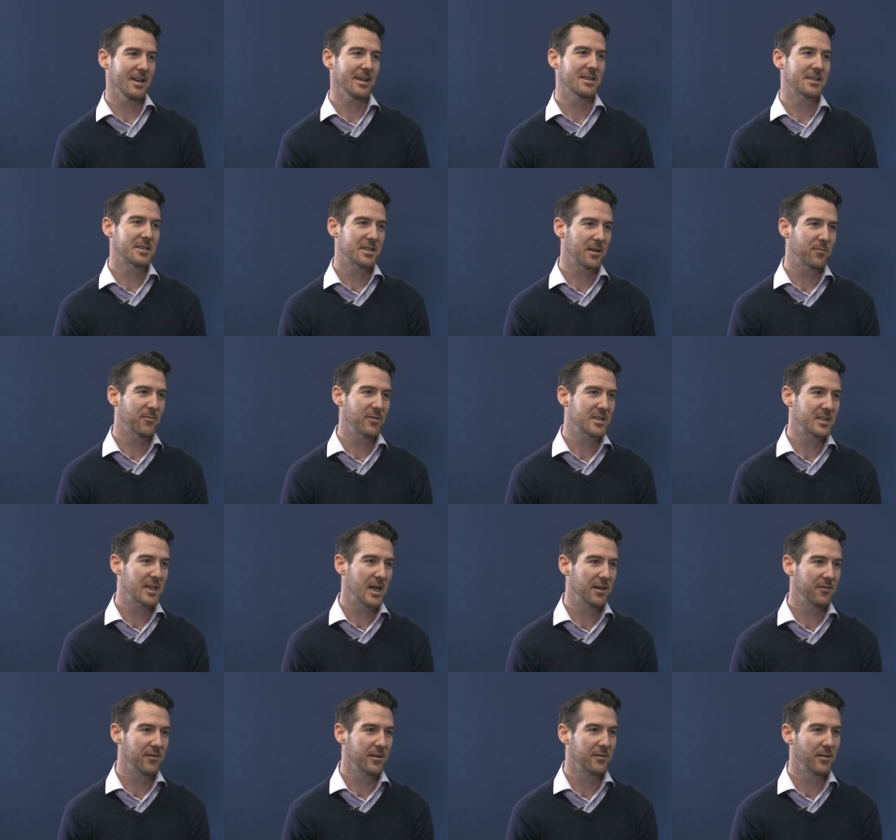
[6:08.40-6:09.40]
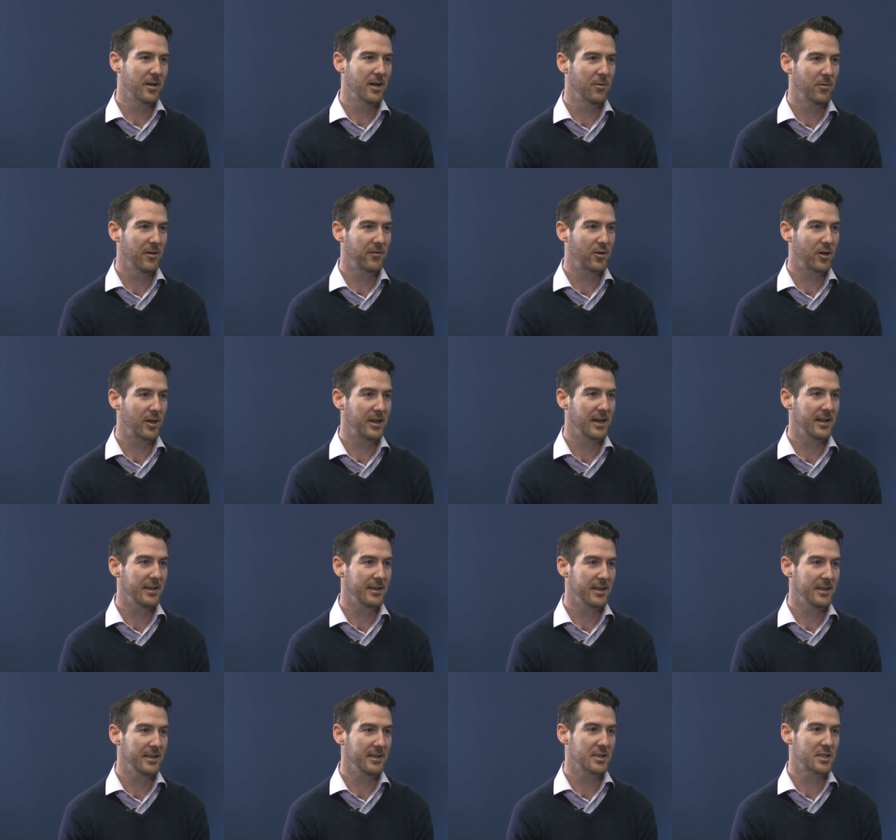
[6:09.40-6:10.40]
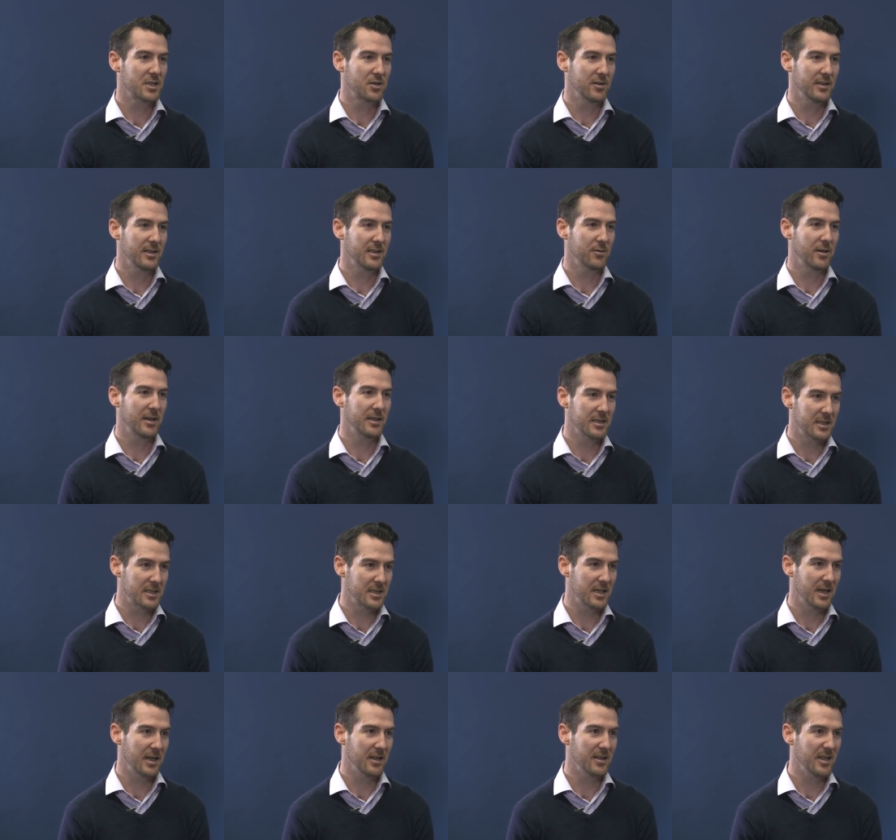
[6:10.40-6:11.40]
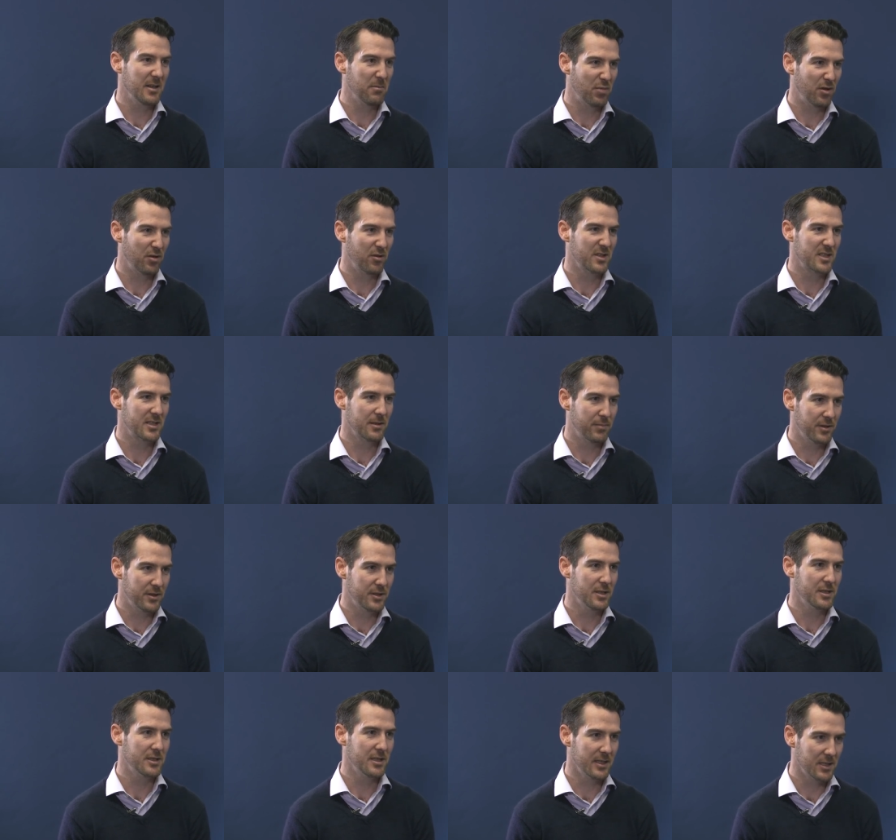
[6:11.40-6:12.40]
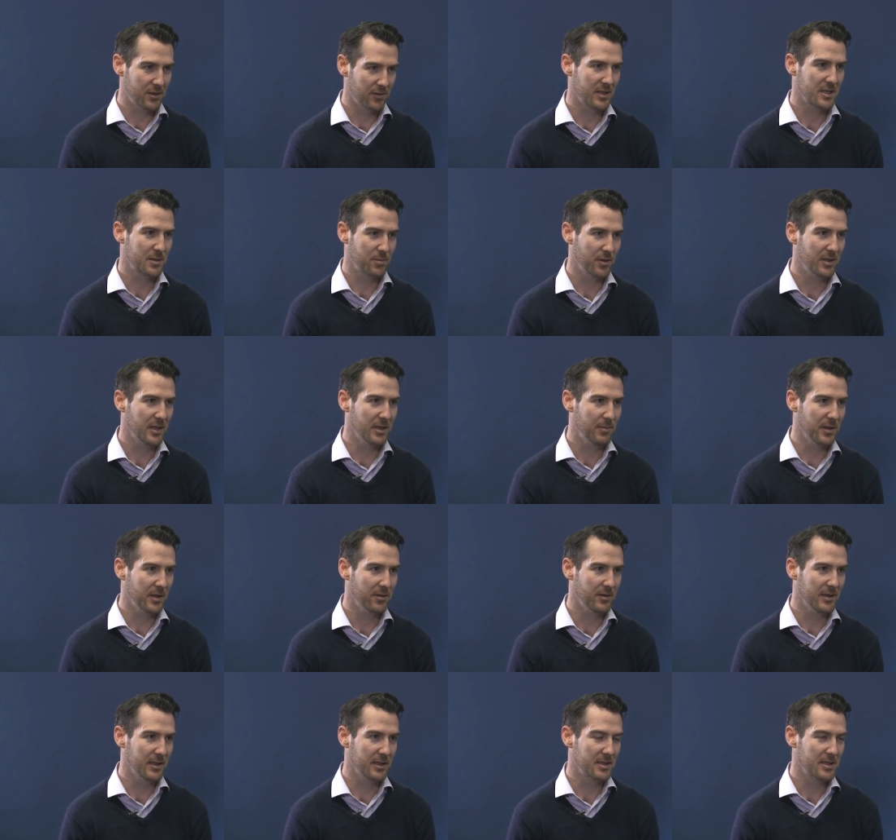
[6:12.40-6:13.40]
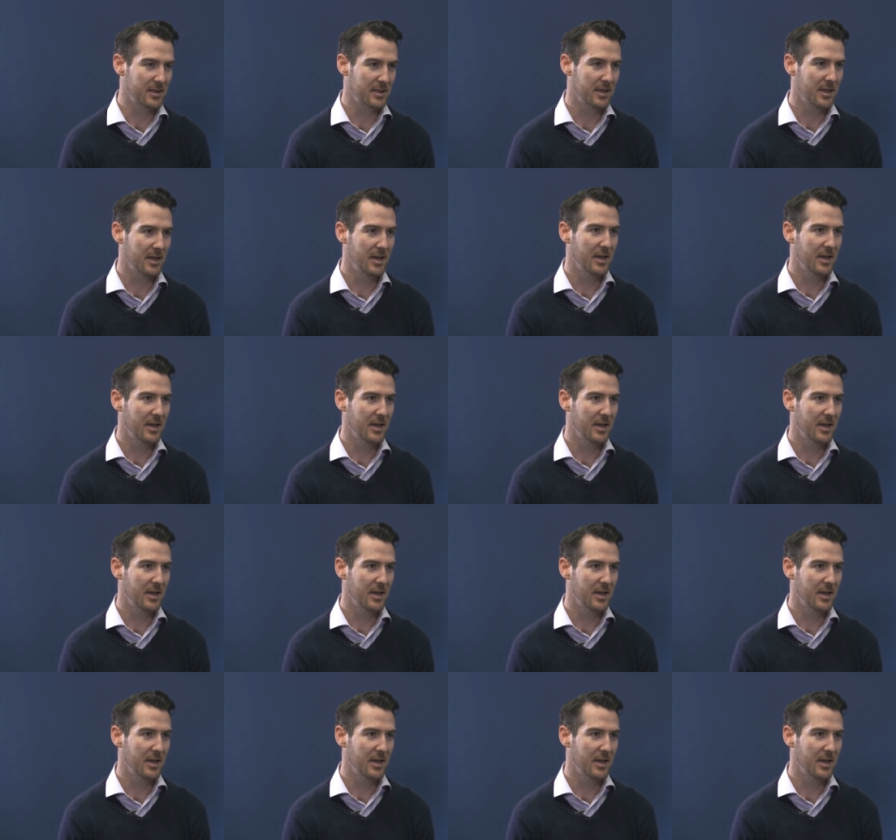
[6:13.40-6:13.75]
In summary, David, we've got to get the industry to understand the importance of producing trustworthy buildings.